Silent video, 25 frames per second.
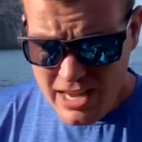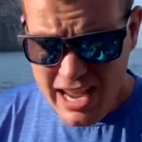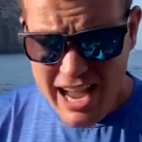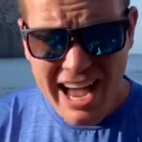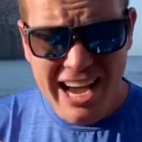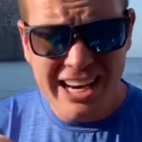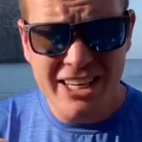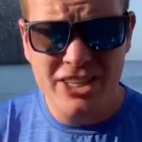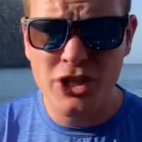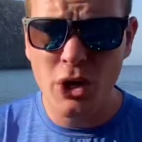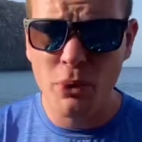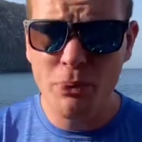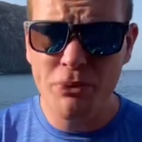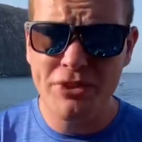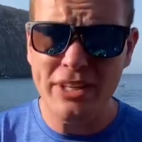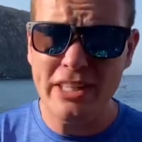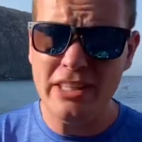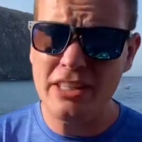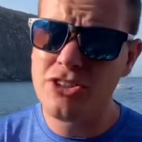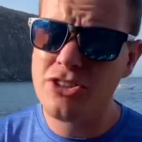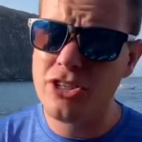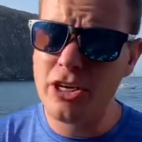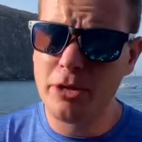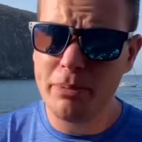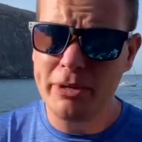I don't think
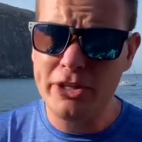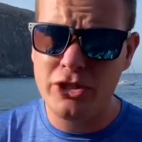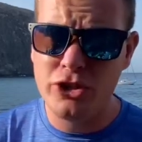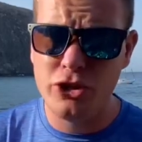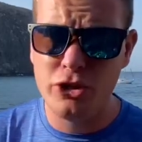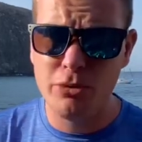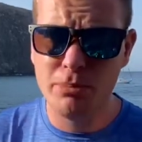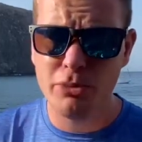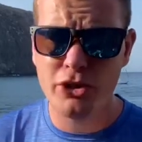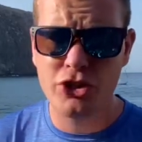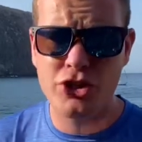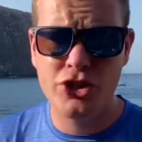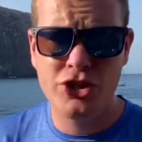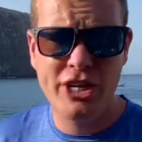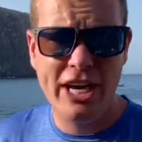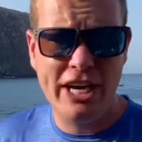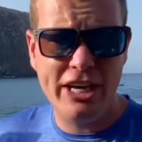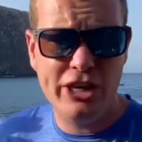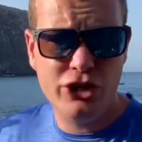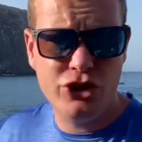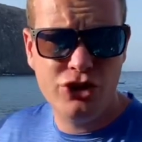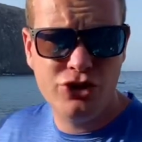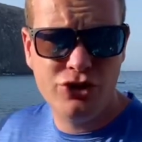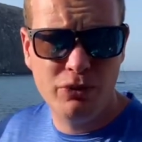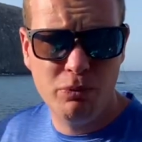there's going to be too much
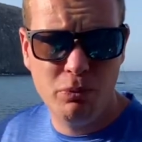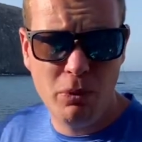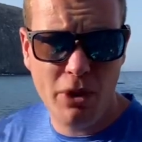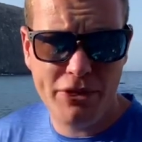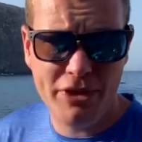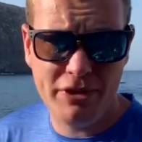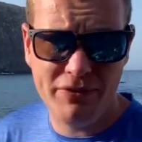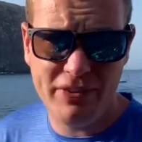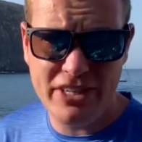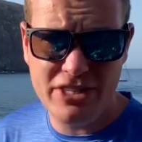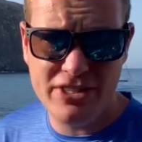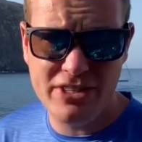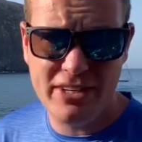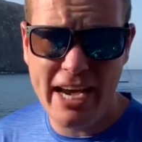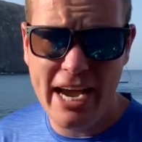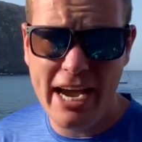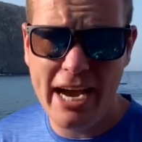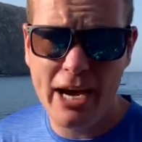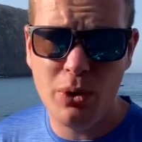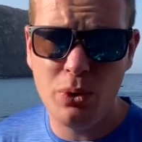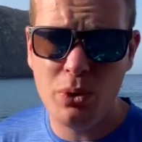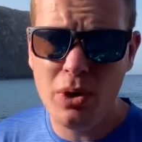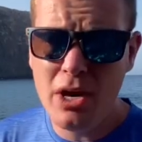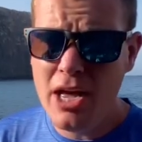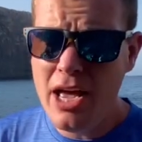change from what there is
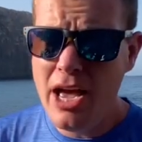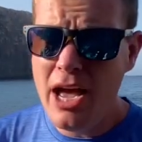now,